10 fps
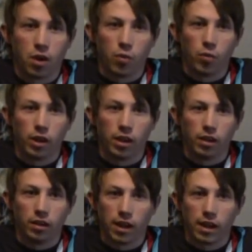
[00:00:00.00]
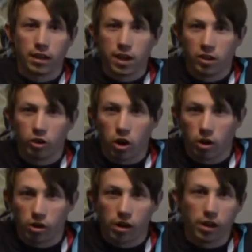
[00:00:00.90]
what like
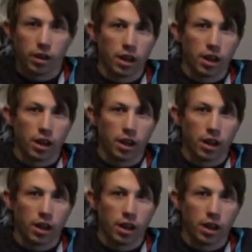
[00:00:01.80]
Ninjara